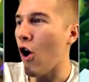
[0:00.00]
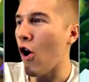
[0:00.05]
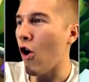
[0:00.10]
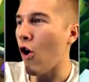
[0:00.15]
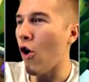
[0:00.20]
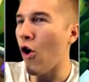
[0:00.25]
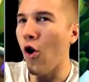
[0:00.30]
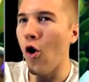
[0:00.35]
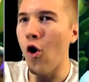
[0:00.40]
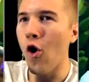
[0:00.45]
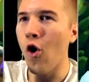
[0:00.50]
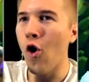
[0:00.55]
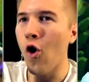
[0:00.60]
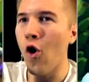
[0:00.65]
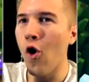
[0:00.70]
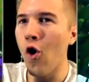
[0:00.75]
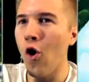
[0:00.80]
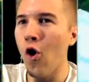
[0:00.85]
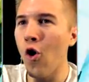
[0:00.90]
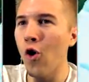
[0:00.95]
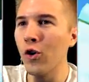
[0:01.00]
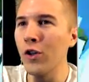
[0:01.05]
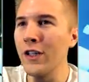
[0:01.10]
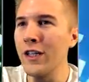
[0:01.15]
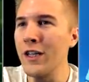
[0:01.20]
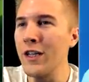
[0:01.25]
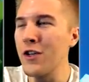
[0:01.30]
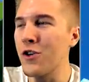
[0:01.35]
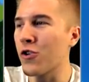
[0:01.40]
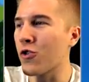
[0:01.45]

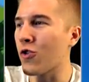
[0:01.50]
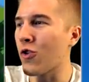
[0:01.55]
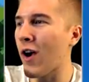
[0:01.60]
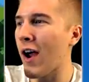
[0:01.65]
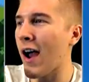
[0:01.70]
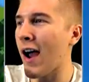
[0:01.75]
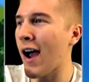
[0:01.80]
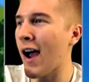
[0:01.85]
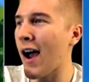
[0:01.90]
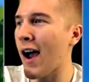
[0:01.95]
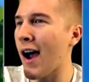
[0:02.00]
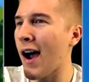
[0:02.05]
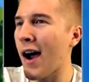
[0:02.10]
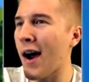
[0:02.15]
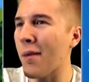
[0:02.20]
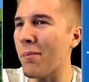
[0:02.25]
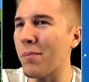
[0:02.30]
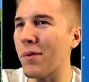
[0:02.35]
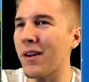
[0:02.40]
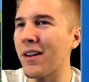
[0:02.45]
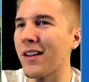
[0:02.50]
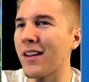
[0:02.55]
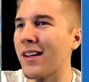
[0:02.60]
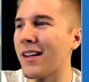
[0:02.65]
Holy crap.